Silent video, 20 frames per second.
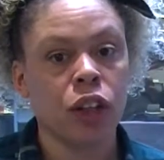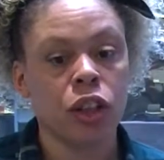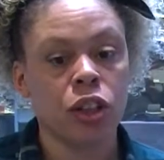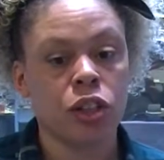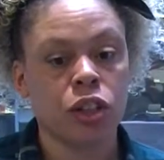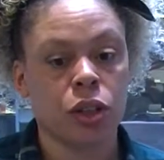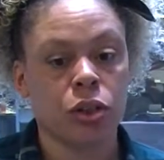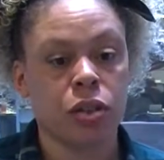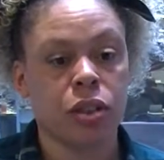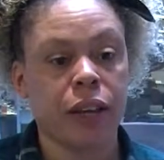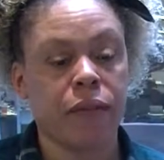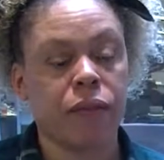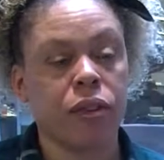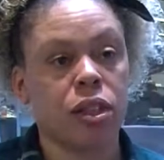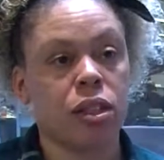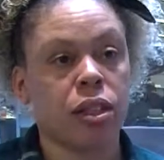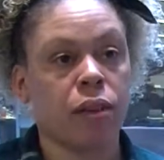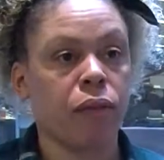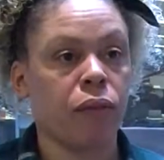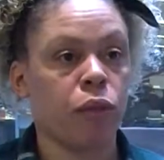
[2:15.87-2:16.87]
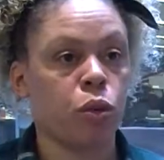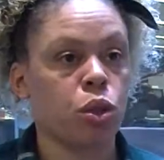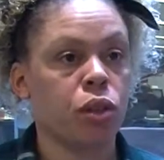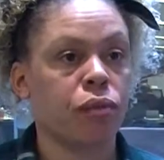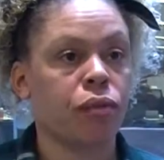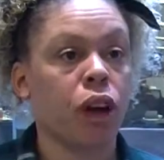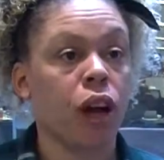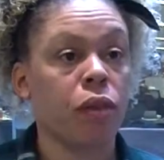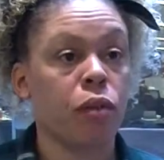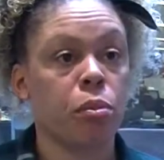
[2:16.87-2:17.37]
So 7 to
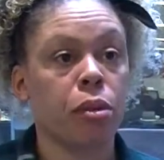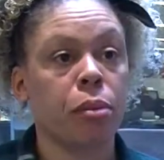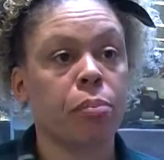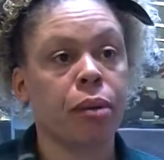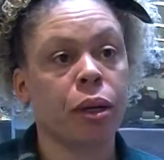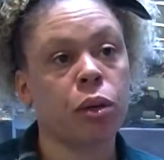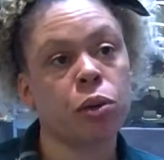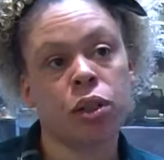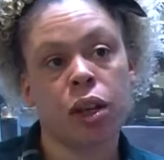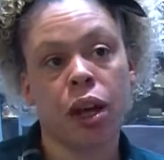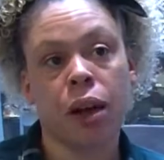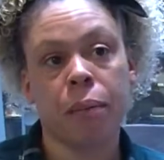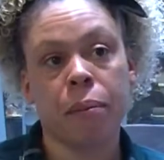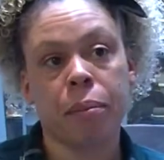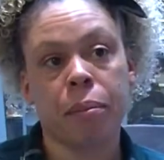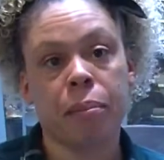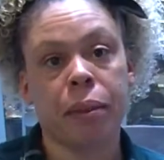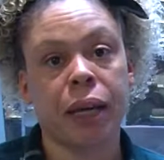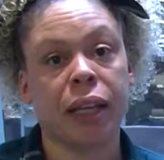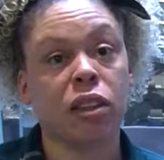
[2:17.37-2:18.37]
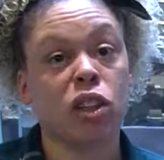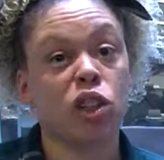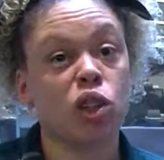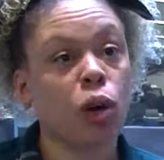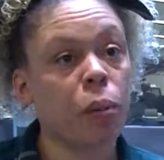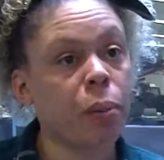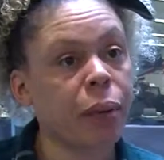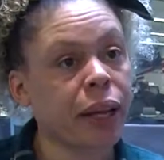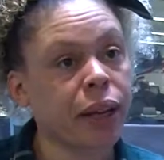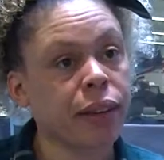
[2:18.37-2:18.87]
7:45 will be build up, pick the
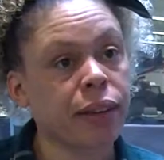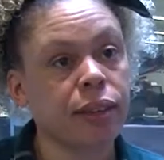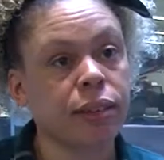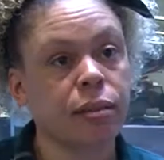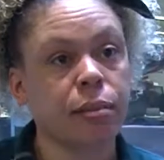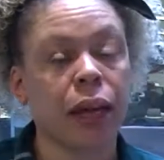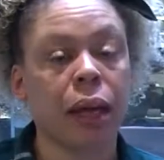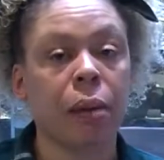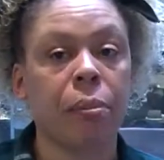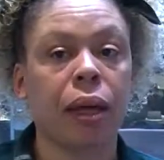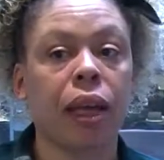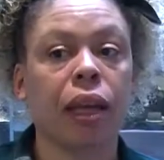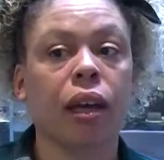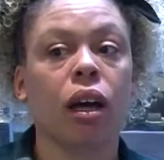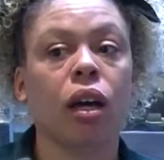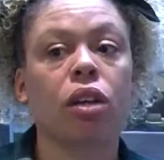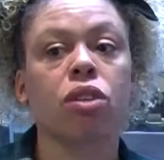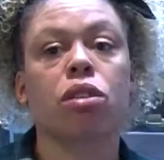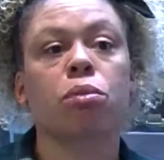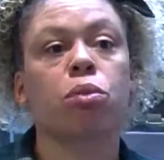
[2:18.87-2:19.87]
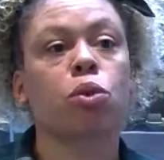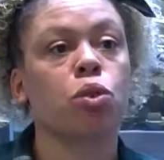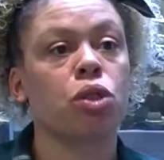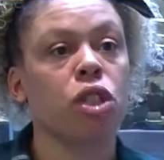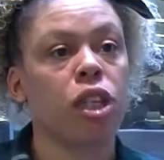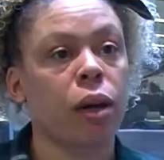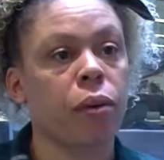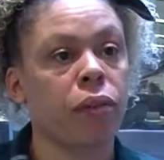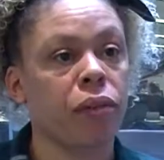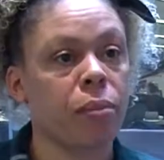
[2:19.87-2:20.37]
topics, maybe cut some
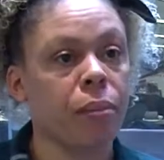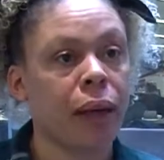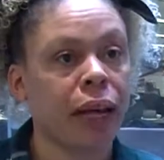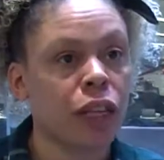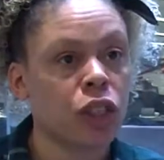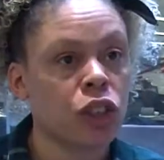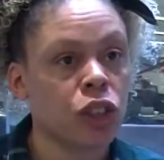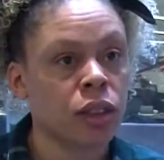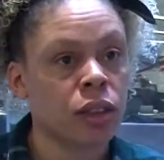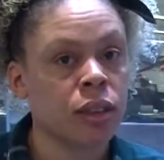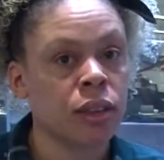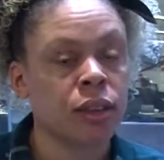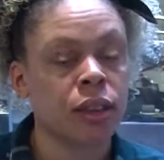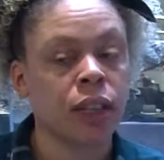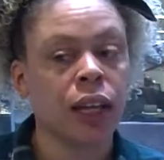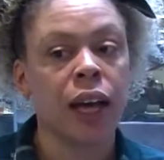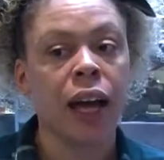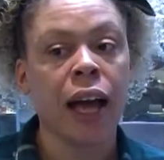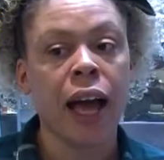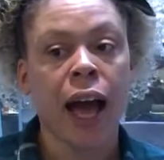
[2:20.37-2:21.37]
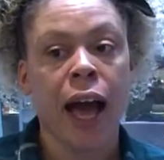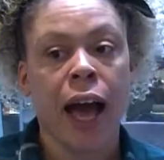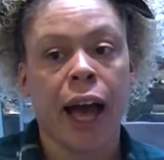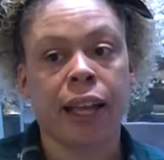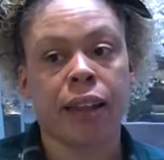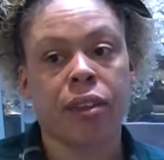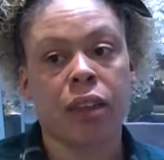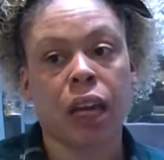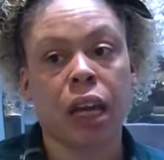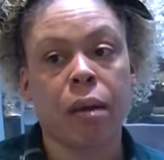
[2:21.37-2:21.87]
audio with the managers,
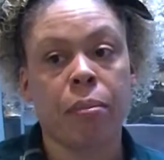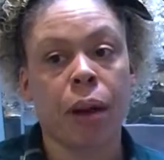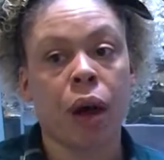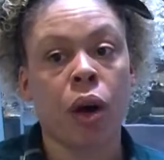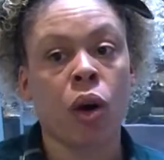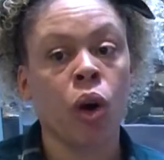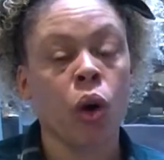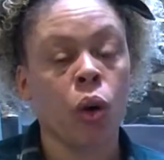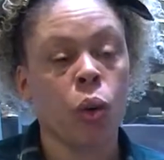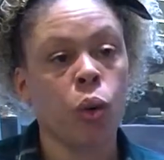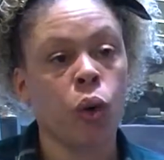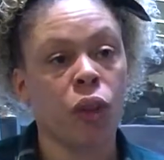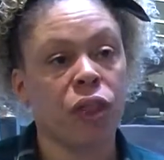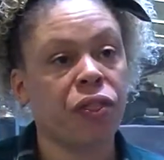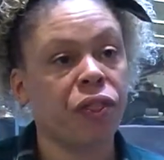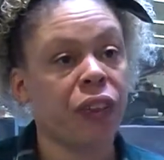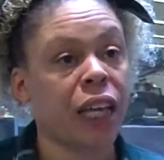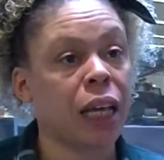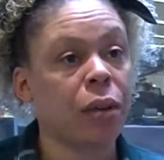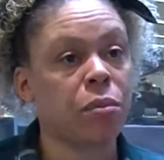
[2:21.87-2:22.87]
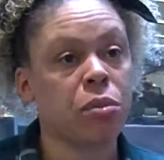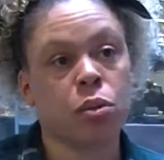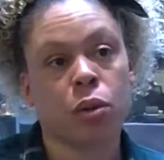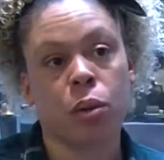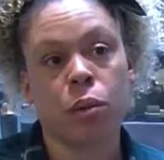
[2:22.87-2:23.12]
and think about what themes that we